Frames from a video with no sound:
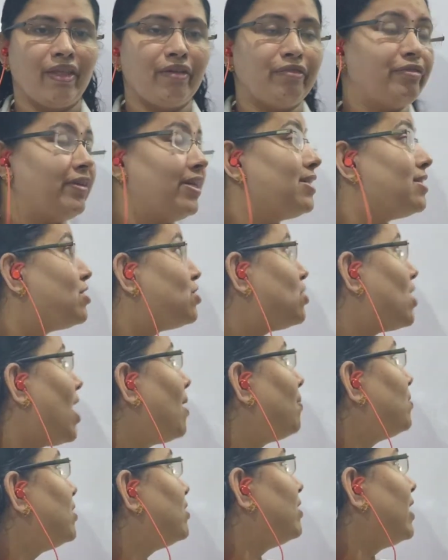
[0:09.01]
The first
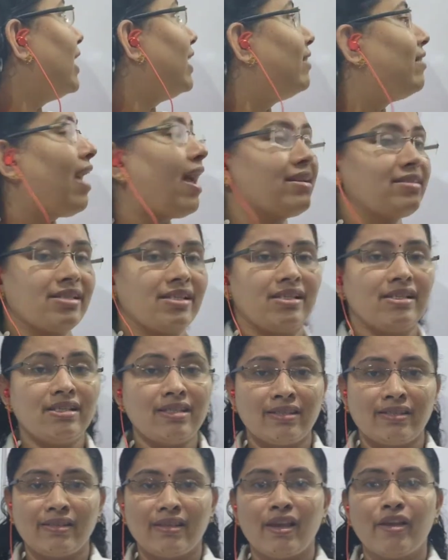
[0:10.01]
chapter in that
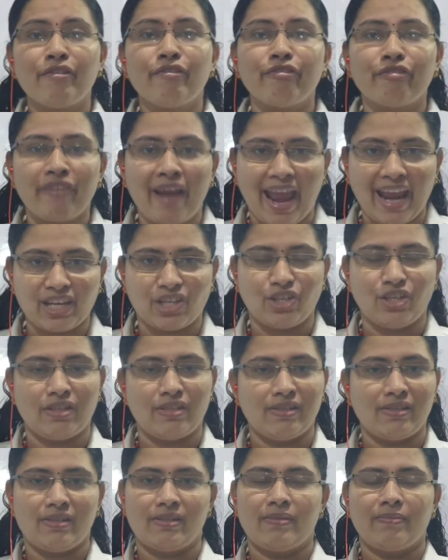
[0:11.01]
is
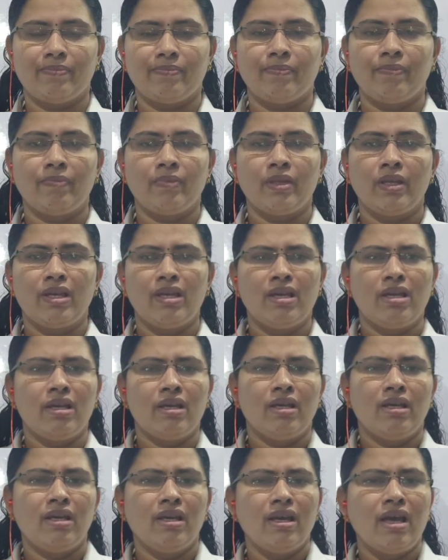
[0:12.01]
fractions.
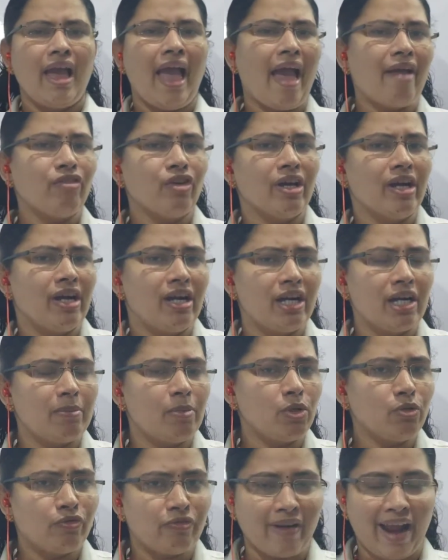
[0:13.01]
Have you
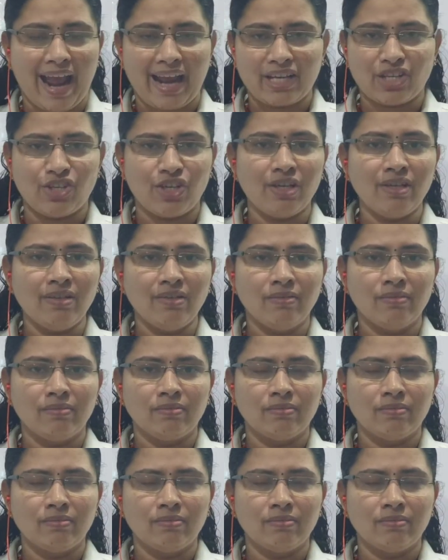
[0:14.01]
heard about fraction?